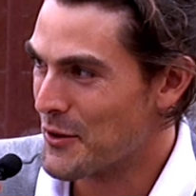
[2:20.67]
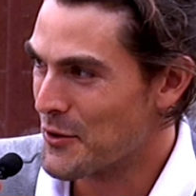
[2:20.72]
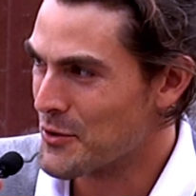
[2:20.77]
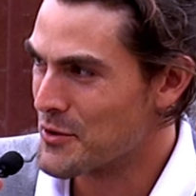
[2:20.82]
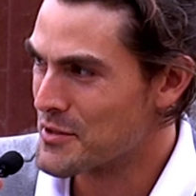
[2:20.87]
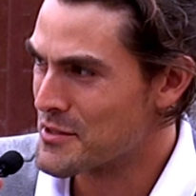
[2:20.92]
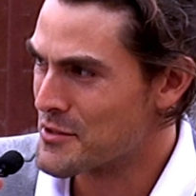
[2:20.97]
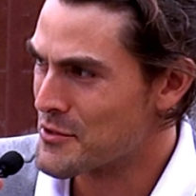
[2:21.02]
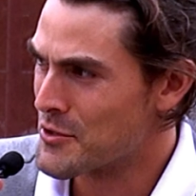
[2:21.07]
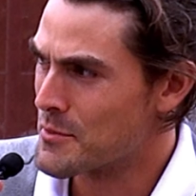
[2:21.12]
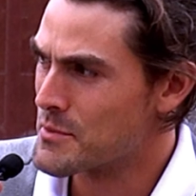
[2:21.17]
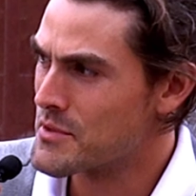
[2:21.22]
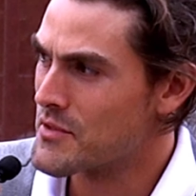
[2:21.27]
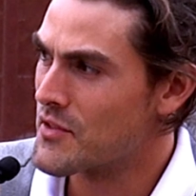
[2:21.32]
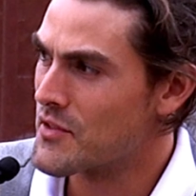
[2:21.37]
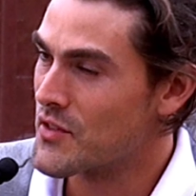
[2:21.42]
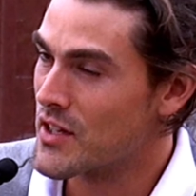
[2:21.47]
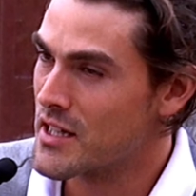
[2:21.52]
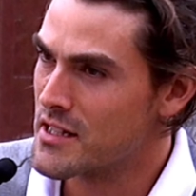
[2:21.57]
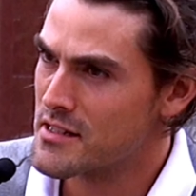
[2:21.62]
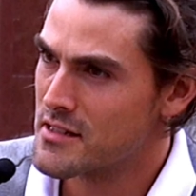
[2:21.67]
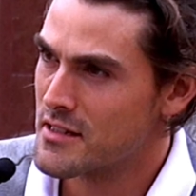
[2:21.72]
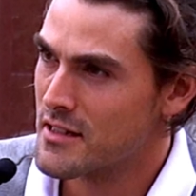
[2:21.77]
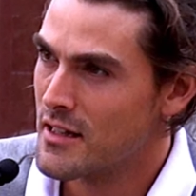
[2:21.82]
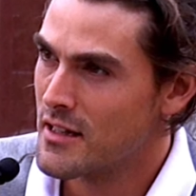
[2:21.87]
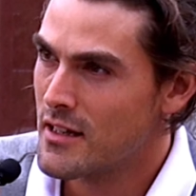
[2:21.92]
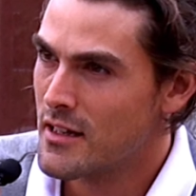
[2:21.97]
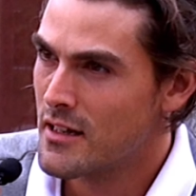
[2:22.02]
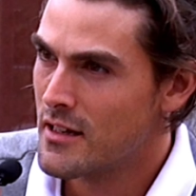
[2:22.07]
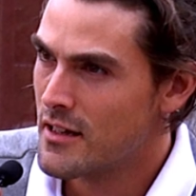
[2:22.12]
the girls in terms of advice
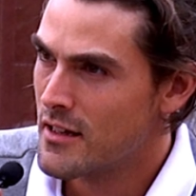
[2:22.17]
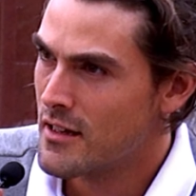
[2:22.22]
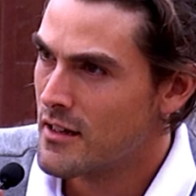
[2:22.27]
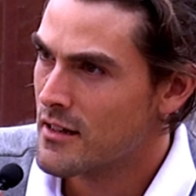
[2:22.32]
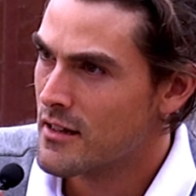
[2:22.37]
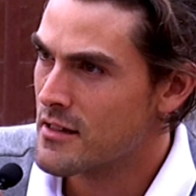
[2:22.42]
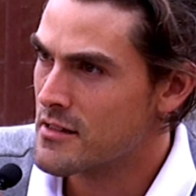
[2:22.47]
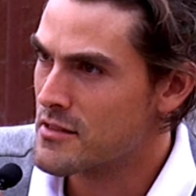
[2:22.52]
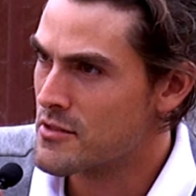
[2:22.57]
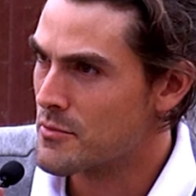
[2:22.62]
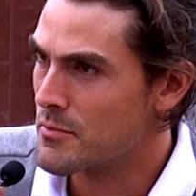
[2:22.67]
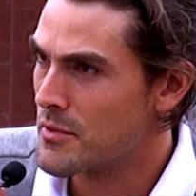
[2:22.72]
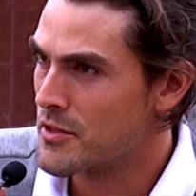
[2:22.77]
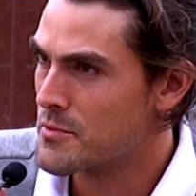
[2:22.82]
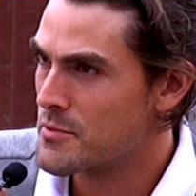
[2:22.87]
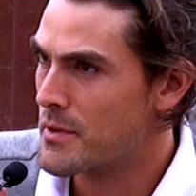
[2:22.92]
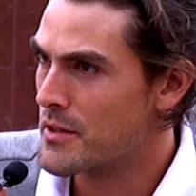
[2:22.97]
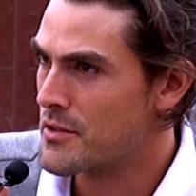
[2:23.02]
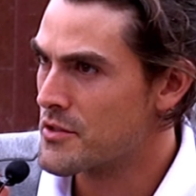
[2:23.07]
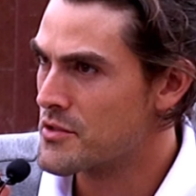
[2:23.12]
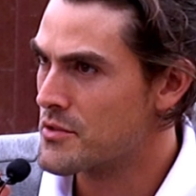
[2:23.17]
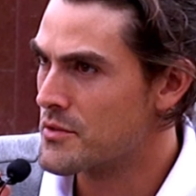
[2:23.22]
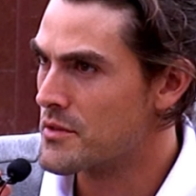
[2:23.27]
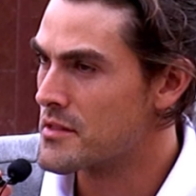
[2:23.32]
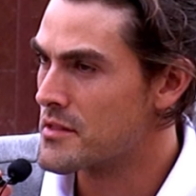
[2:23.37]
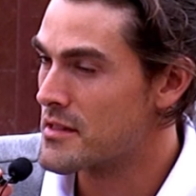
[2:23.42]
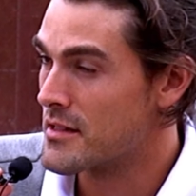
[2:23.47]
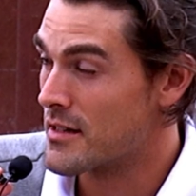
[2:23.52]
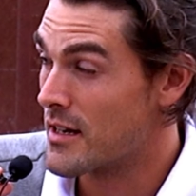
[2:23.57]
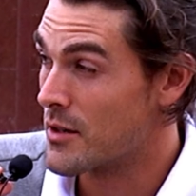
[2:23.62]
because they're much better
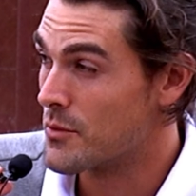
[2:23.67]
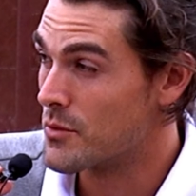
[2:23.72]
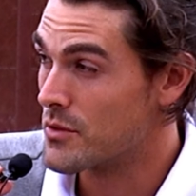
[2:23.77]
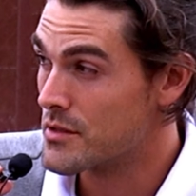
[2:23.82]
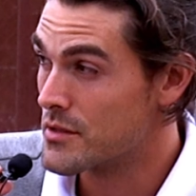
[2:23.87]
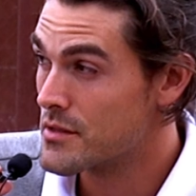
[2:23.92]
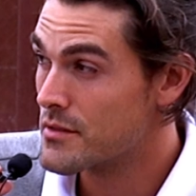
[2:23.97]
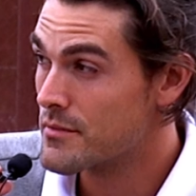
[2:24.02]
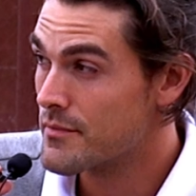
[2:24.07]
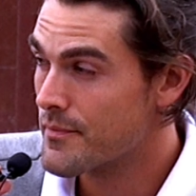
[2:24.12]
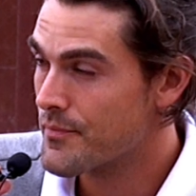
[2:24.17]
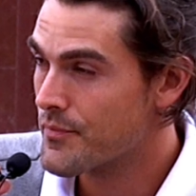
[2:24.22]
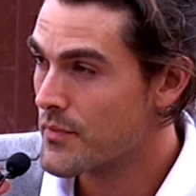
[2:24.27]
students than I was.